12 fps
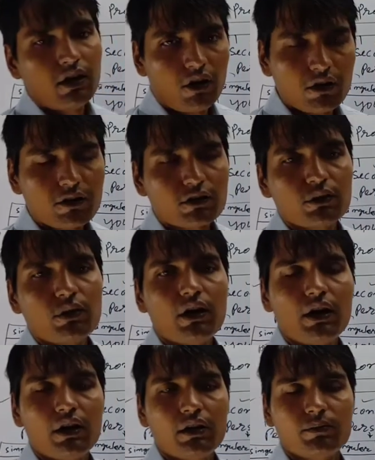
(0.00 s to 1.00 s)
also
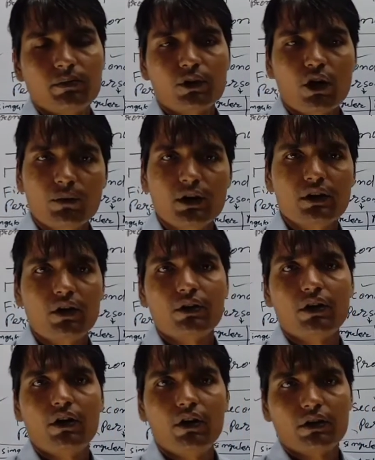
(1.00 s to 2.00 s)
a common
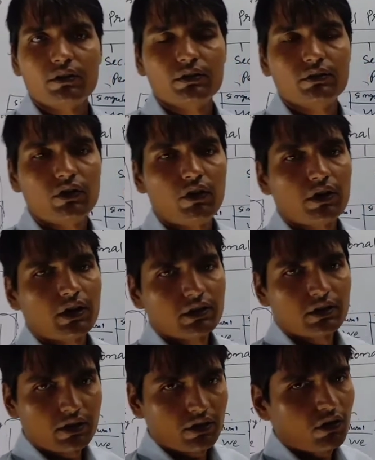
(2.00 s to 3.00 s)
noun or for
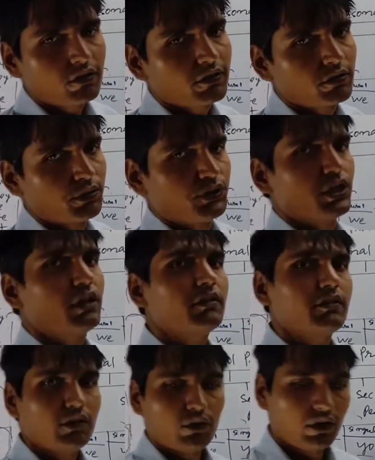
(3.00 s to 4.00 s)
other nouns which are
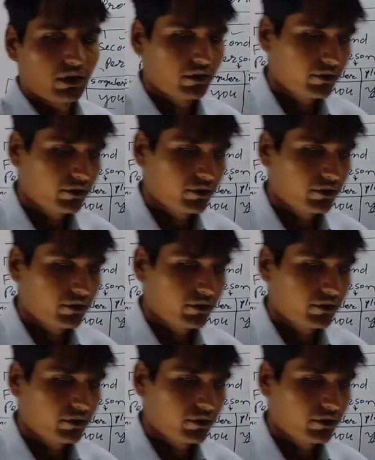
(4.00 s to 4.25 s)
similar.